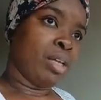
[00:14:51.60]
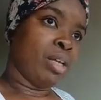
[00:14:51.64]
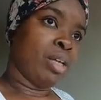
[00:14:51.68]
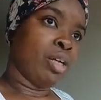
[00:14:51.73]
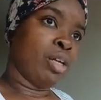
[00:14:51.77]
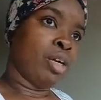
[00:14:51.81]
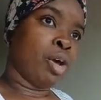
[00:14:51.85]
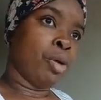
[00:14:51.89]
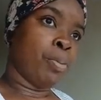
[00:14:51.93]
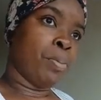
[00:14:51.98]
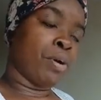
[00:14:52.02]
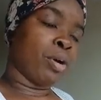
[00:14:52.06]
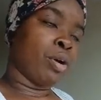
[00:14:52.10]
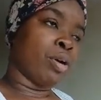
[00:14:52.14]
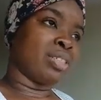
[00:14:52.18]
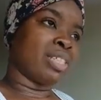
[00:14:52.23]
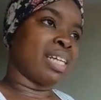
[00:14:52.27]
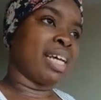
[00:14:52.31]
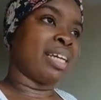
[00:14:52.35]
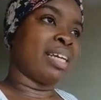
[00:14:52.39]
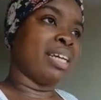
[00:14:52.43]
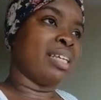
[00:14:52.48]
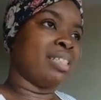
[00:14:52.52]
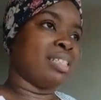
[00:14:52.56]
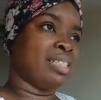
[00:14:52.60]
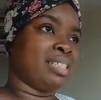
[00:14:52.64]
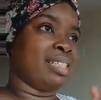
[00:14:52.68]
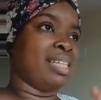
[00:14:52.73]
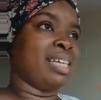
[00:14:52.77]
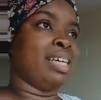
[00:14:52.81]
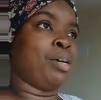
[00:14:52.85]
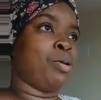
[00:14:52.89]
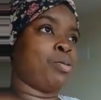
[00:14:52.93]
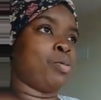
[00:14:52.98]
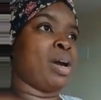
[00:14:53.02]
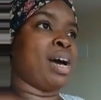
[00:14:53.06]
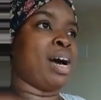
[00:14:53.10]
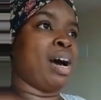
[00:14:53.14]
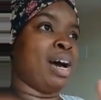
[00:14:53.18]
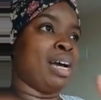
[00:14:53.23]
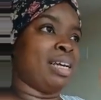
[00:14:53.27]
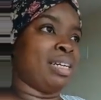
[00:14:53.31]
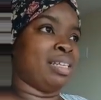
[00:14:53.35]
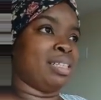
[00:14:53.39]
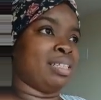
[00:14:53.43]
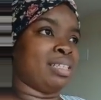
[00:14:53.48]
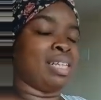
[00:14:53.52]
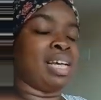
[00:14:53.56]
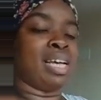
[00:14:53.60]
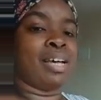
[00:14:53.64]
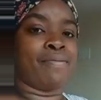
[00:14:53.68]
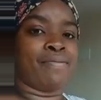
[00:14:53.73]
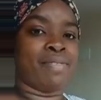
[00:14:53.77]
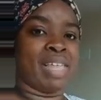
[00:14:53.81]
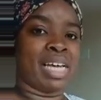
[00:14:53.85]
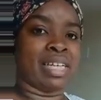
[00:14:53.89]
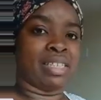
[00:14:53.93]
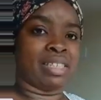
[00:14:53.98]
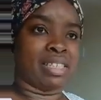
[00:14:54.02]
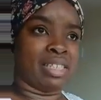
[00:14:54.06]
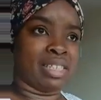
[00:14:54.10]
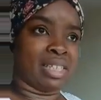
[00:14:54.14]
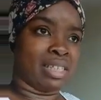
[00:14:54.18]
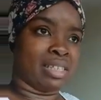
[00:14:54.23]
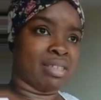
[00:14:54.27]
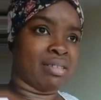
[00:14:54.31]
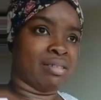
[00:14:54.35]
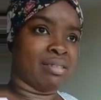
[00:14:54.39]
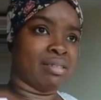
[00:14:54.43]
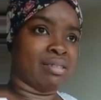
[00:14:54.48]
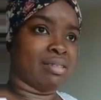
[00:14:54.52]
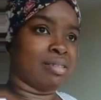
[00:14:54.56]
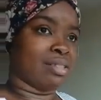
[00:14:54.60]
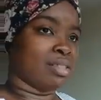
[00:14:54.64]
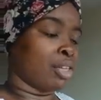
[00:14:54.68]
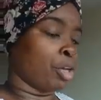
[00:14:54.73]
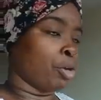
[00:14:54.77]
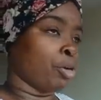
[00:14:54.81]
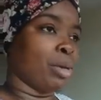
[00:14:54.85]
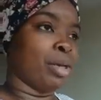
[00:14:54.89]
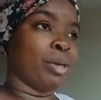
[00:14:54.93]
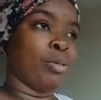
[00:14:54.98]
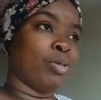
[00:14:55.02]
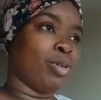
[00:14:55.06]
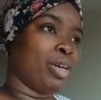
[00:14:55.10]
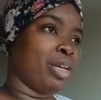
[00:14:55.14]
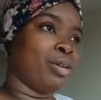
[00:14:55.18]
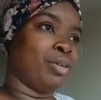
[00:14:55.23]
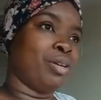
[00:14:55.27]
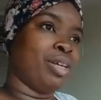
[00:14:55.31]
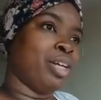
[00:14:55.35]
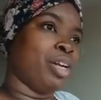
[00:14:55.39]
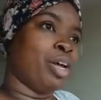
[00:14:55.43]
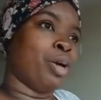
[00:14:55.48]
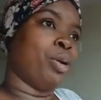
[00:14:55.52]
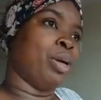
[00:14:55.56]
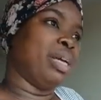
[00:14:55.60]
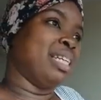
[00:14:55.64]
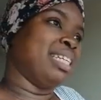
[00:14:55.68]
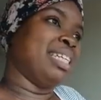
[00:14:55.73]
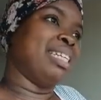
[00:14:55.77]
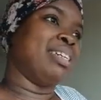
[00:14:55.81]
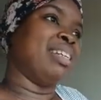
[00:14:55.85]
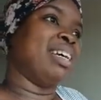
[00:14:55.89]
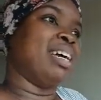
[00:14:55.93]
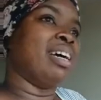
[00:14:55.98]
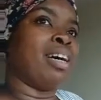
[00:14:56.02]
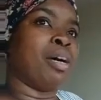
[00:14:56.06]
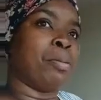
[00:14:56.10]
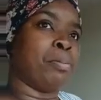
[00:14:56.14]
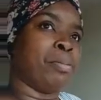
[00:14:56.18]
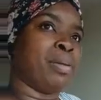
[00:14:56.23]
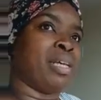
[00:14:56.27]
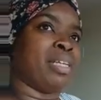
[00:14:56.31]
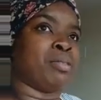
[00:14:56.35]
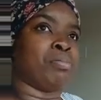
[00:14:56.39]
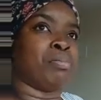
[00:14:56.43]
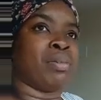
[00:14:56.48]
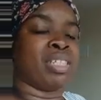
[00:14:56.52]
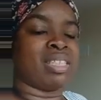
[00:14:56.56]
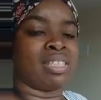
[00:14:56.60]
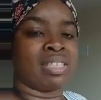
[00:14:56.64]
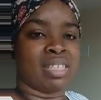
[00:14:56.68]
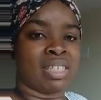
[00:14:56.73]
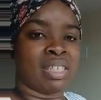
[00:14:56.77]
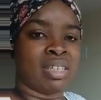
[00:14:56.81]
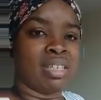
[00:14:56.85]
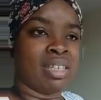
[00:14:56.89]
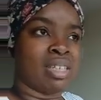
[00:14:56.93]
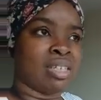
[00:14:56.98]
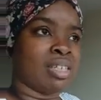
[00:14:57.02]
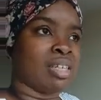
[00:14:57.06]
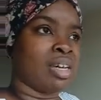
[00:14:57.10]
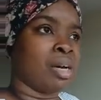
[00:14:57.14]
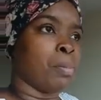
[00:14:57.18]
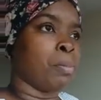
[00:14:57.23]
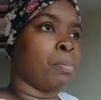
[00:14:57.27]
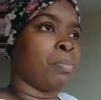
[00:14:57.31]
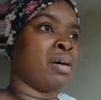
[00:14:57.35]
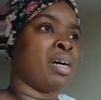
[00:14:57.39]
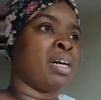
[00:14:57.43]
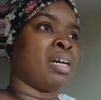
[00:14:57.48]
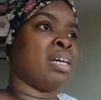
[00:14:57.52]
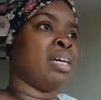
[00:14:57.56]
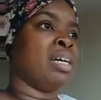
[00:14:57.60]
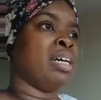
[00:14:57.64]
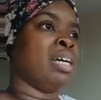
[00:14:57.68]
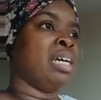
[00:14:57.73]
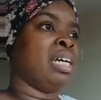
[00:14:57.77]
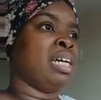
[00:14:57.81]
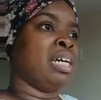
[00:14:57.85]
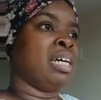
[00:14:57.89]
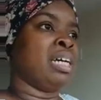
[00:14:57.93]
you know, because I could see where I deserved that shit. So, it didn't hurt me as much as it could have done. But